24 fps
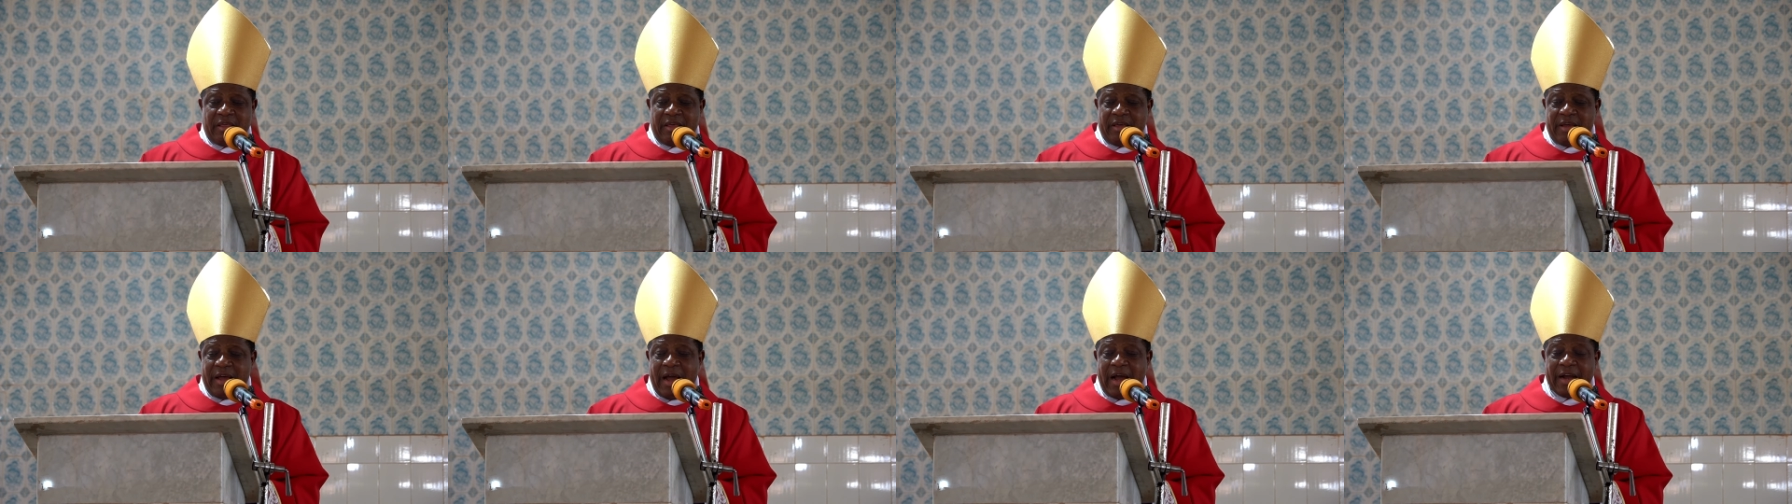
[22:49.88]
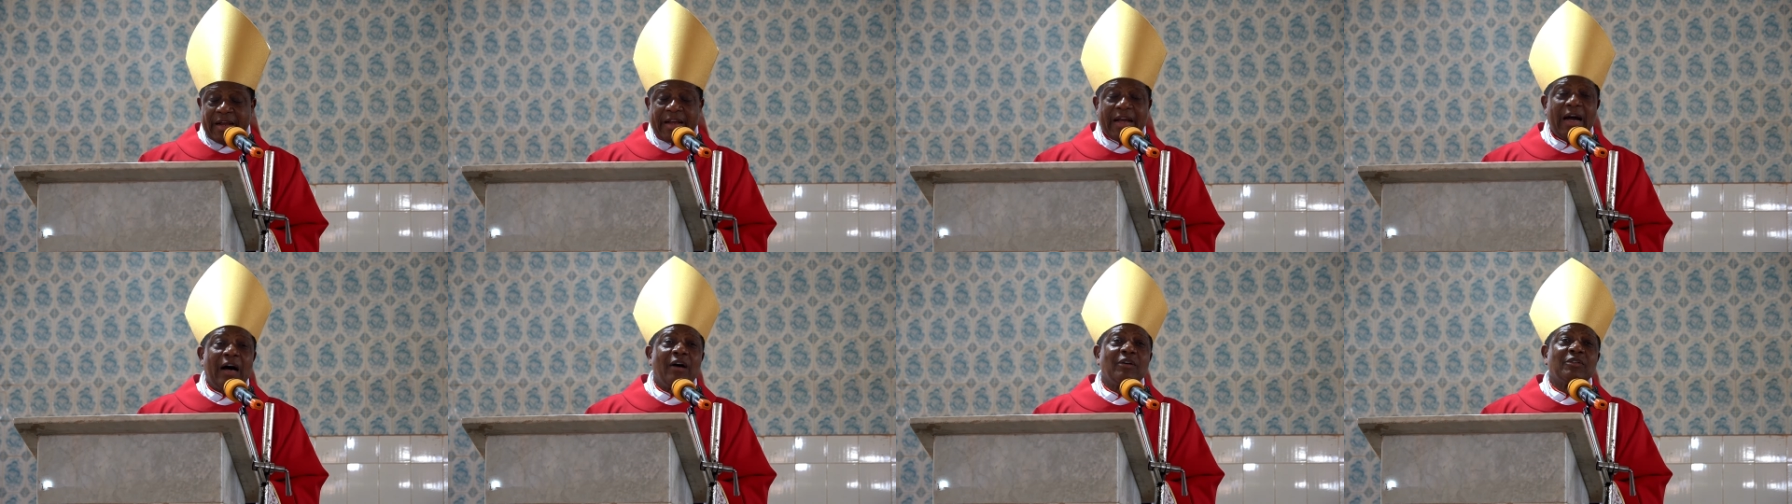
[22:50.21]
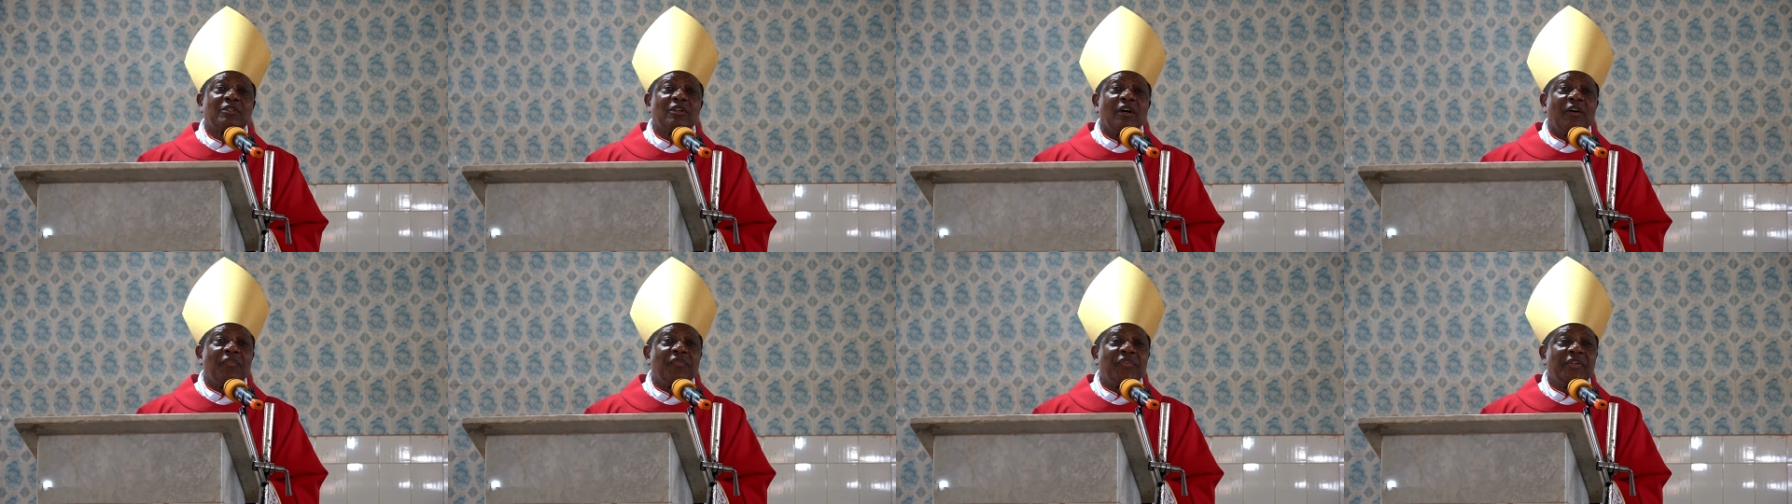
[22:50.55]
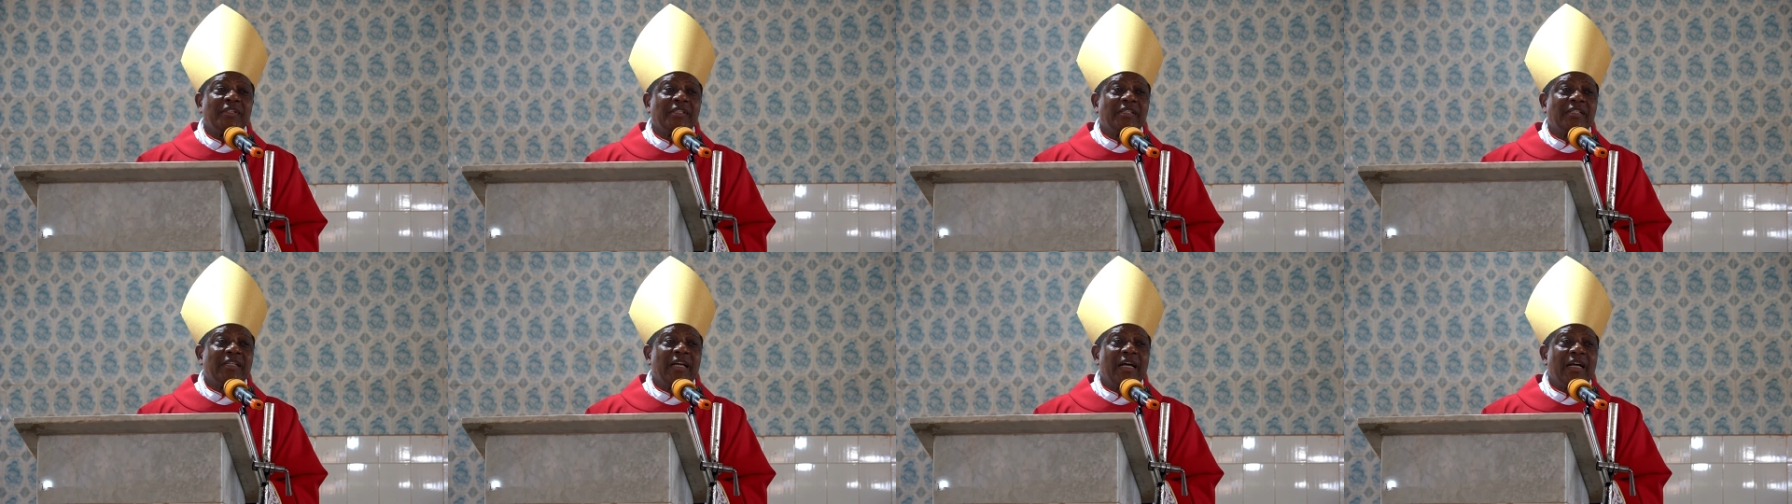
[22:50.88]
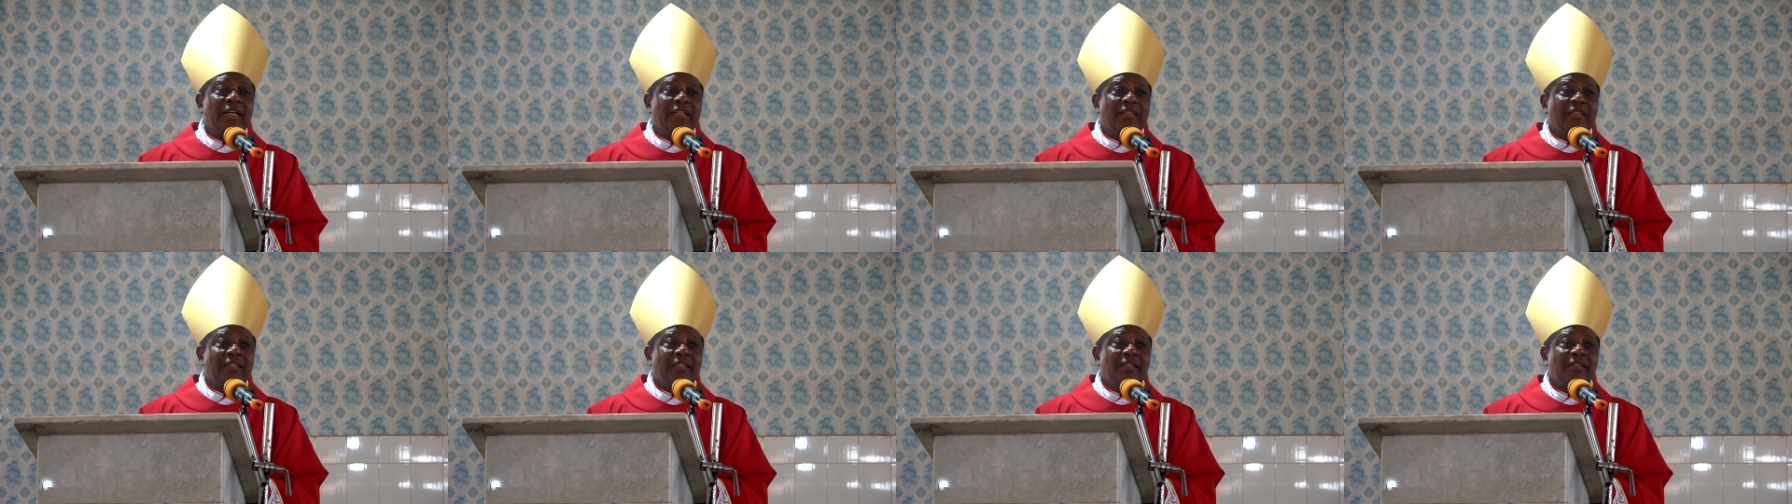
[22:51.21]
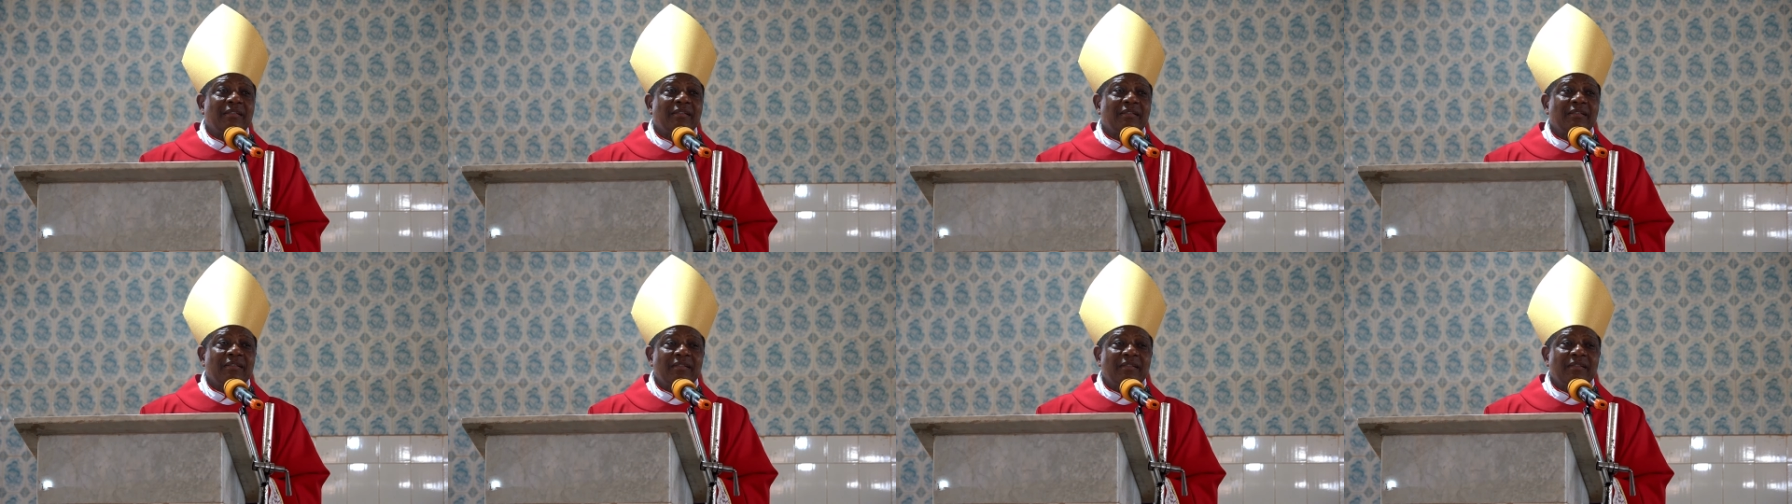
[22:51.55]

The account of his death